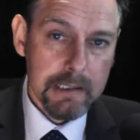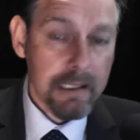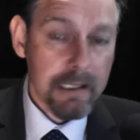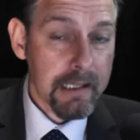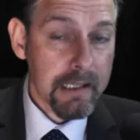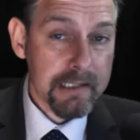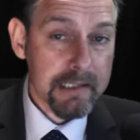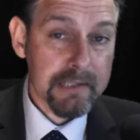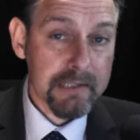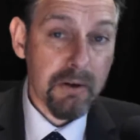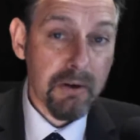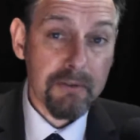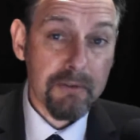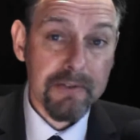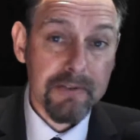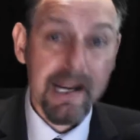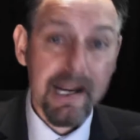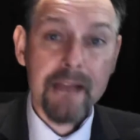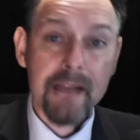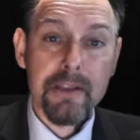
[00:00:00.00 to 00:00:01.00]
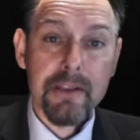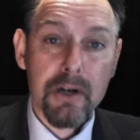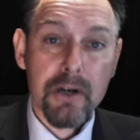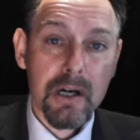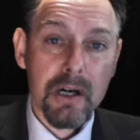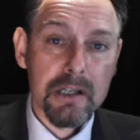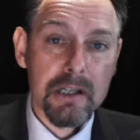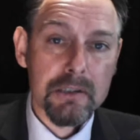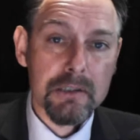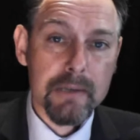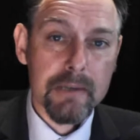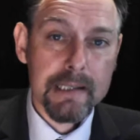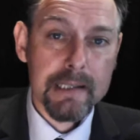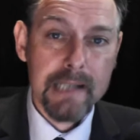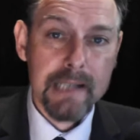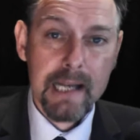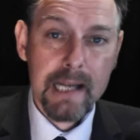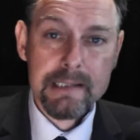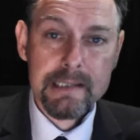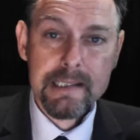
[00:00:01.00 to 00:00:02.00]
Now, let us not forget that Hungary
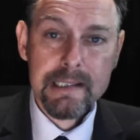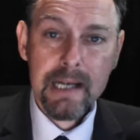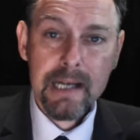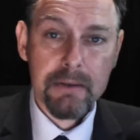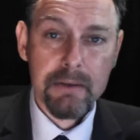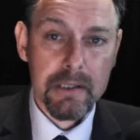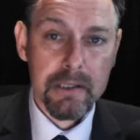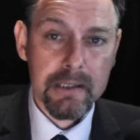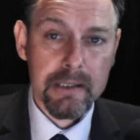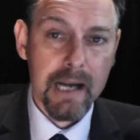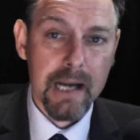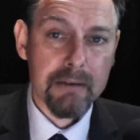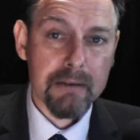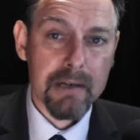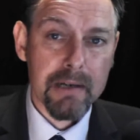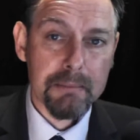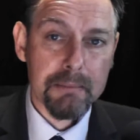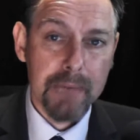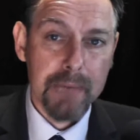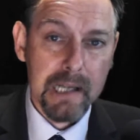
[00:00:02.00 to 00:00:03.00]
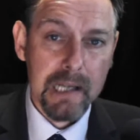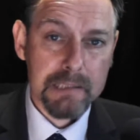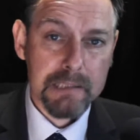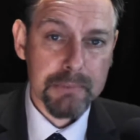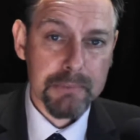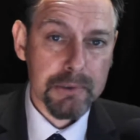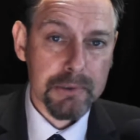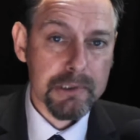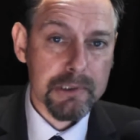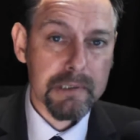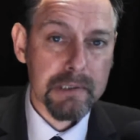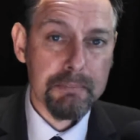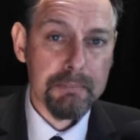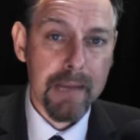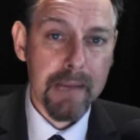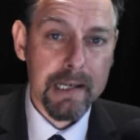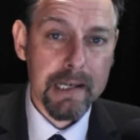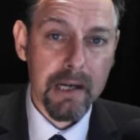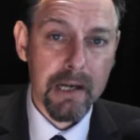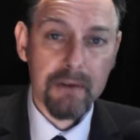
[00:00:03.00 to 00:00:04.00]
has handed out Hungarian passports to
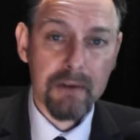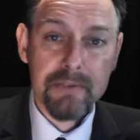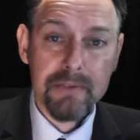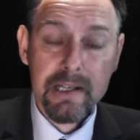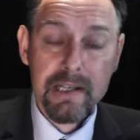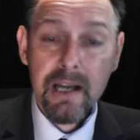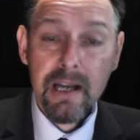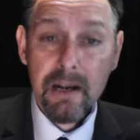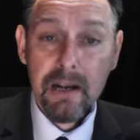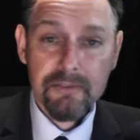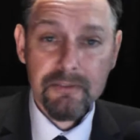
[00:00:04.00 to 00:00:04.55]
many of the